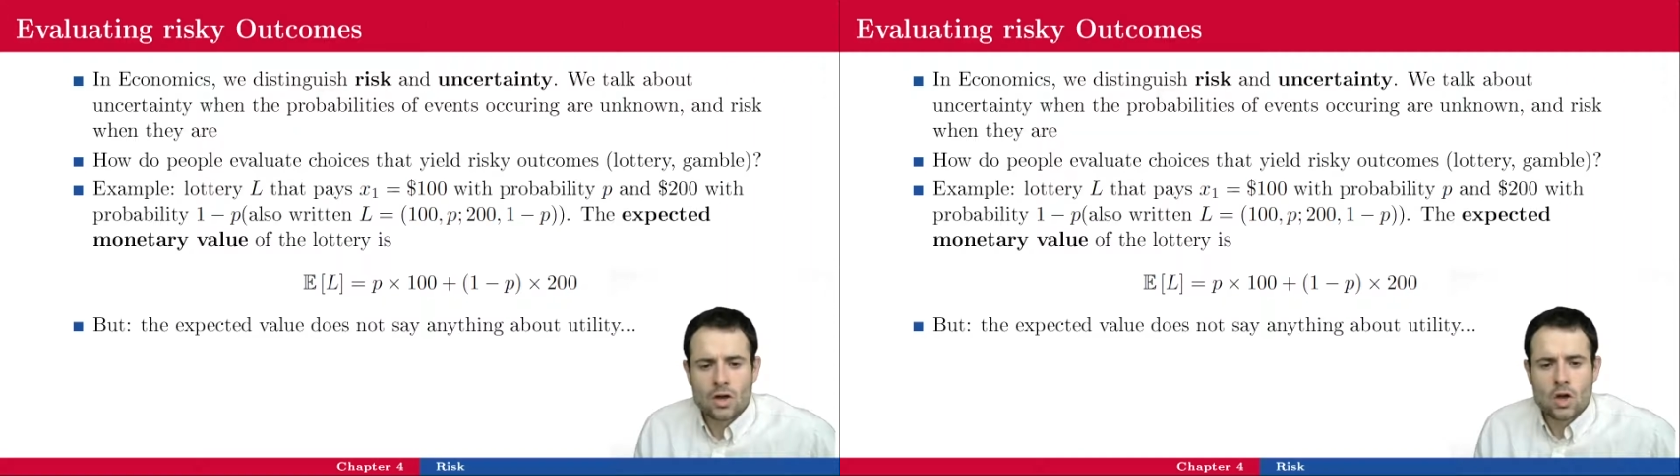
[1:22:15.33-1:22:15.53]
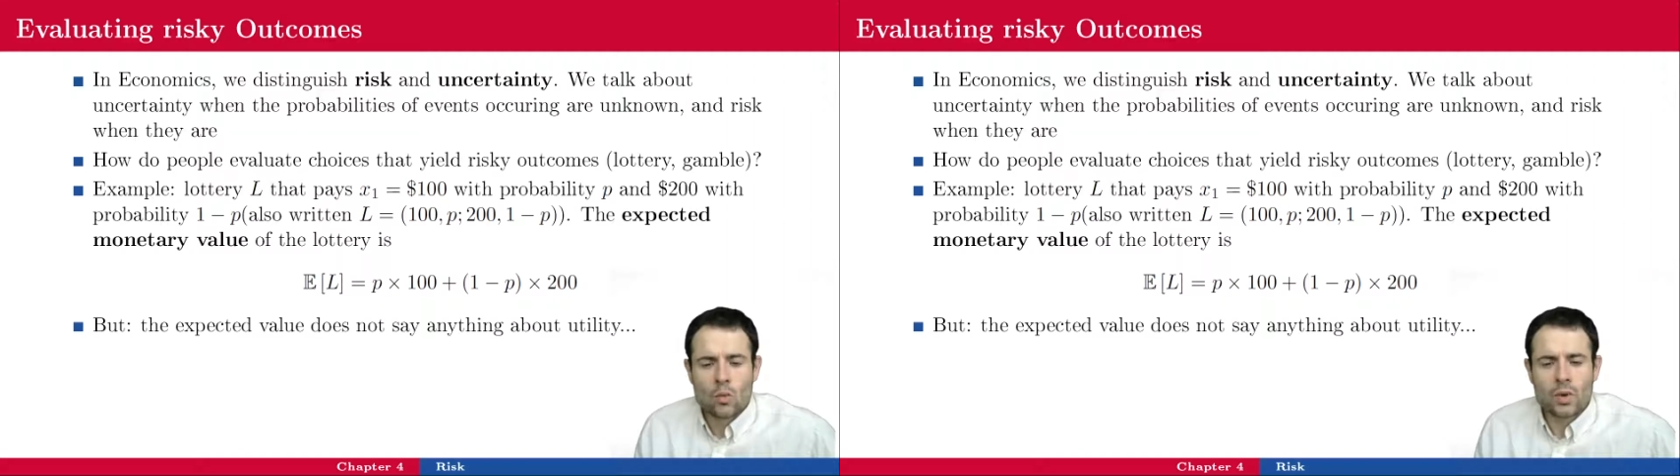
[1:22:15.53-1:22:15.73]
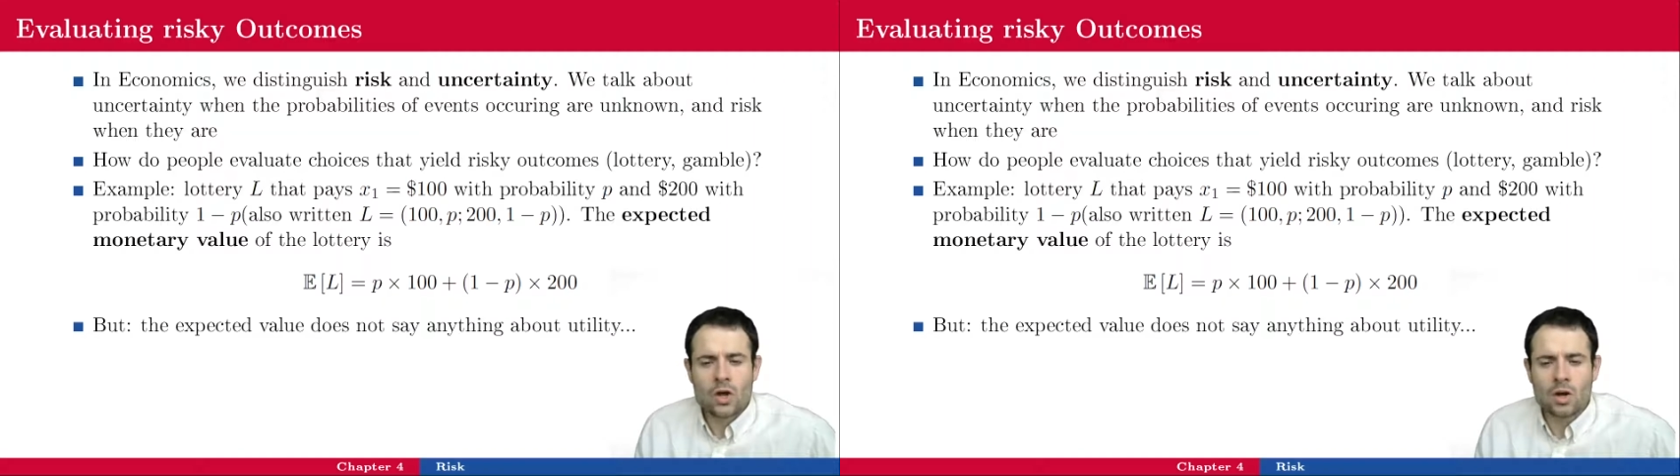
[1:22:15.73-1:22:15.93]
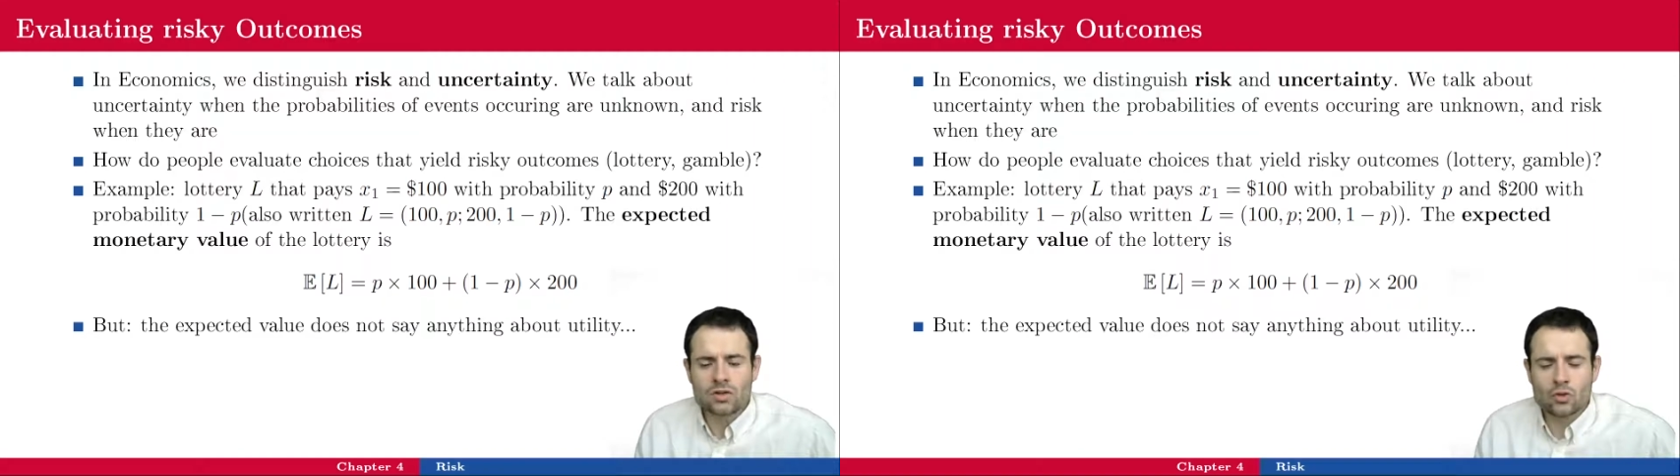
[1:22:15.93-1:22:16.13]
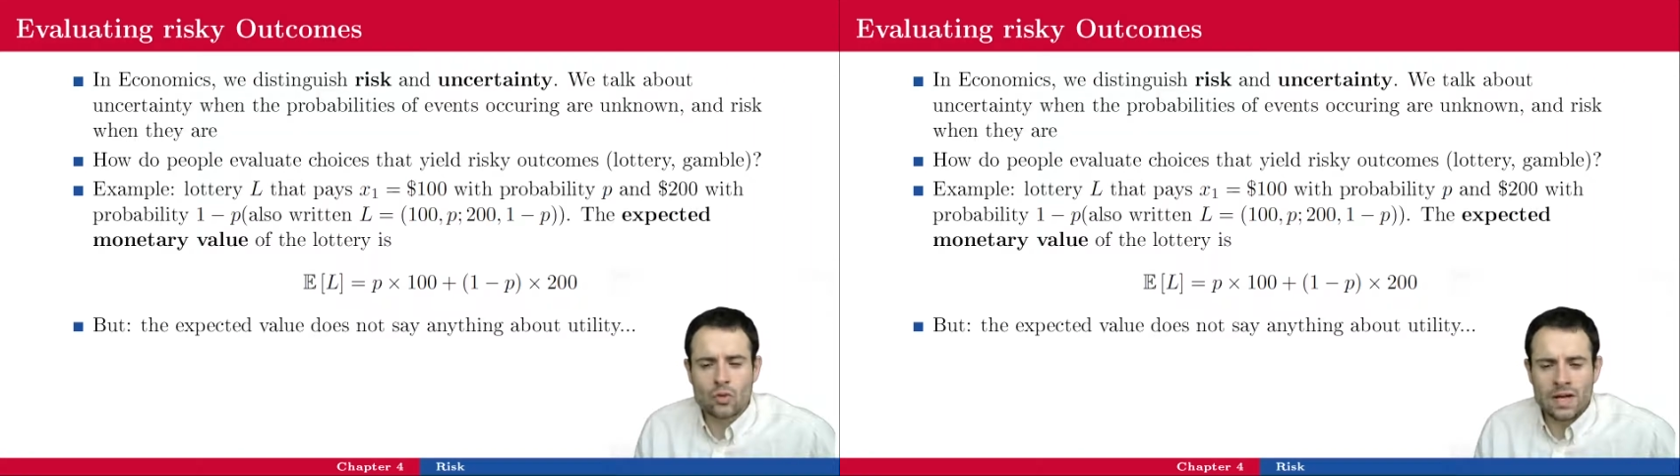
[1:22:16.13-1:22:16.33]
We don't
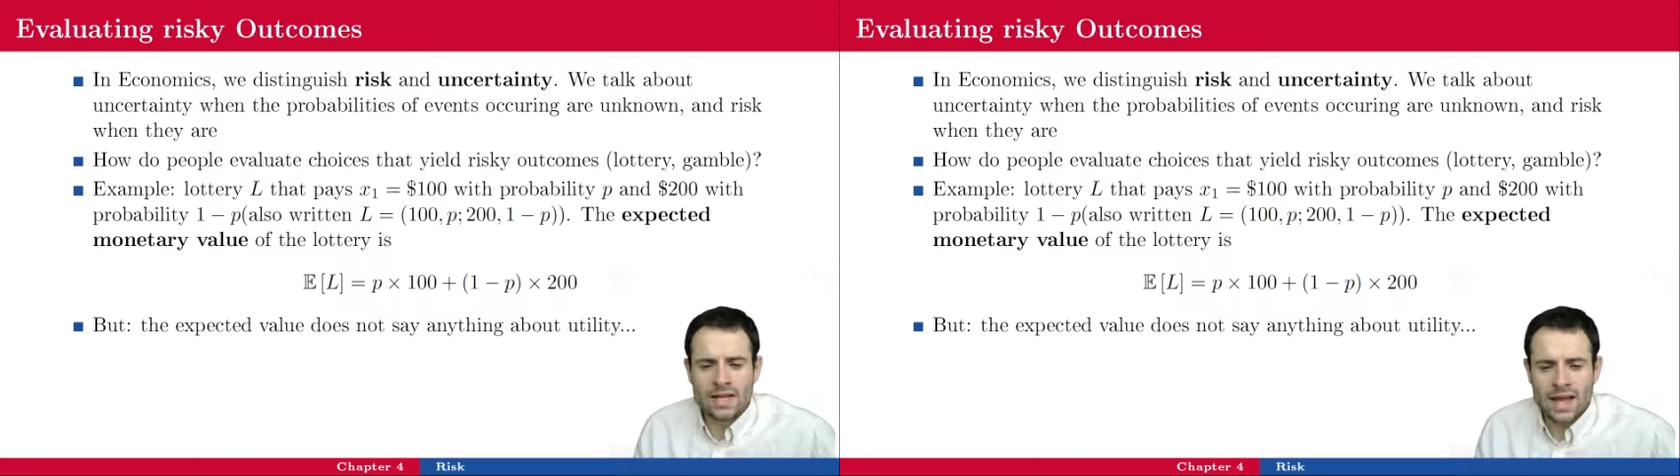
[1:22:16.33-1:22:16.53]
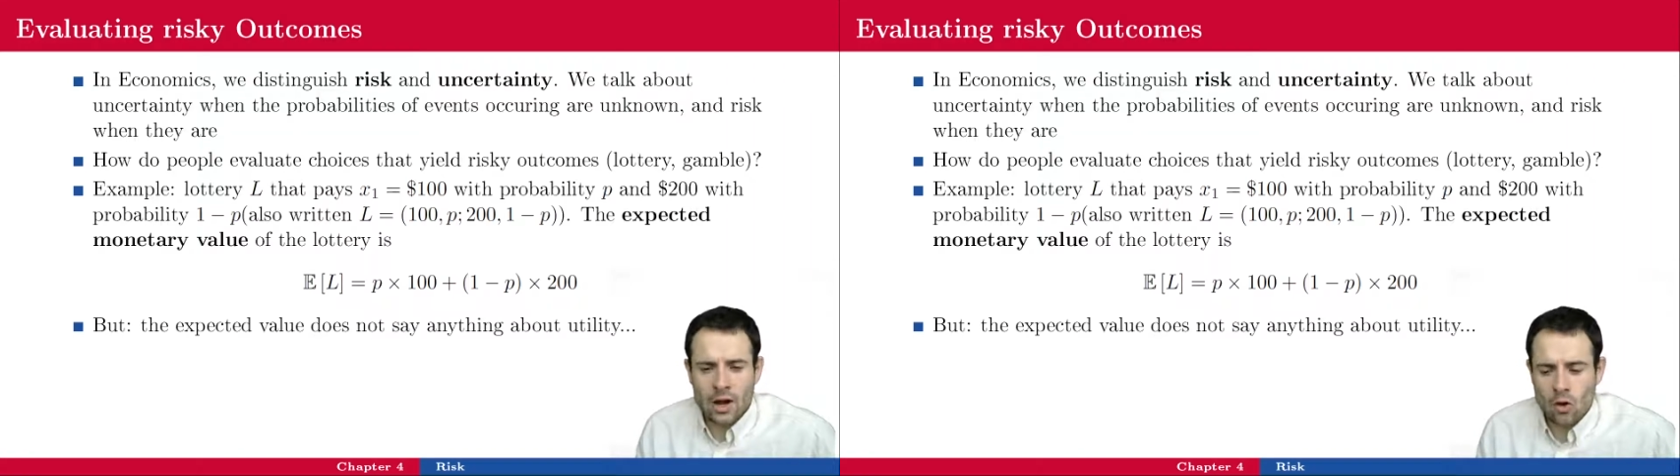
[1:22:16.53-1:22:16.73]
really care